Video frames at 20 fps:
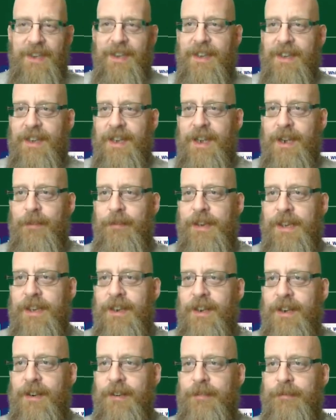There we
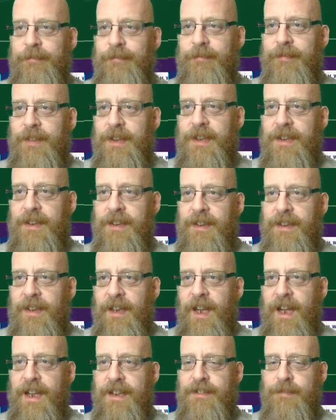go.
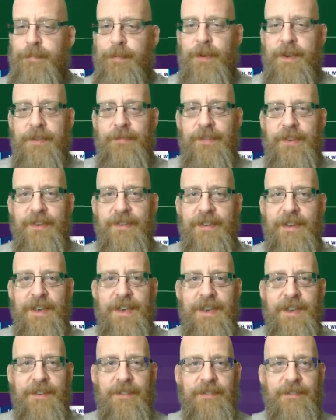As
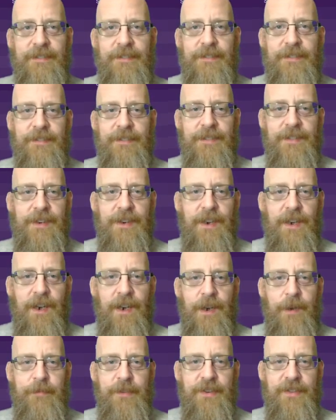previously,
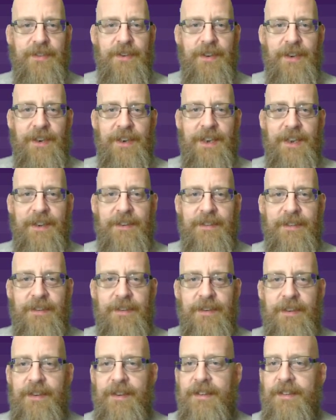I'm just going to let
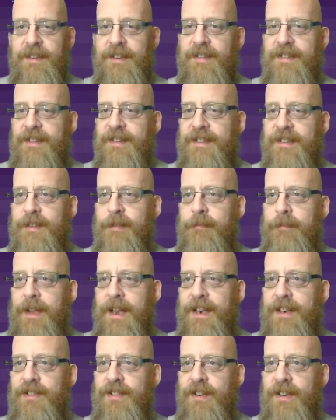the assistant
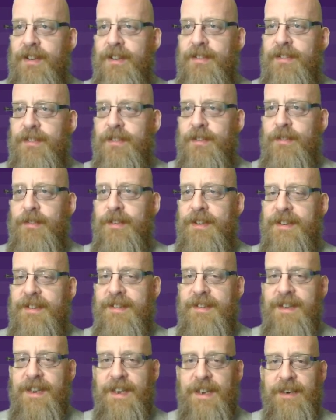manager do his
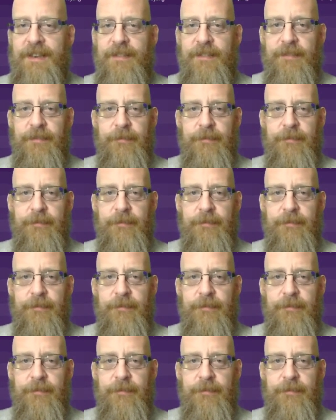thing.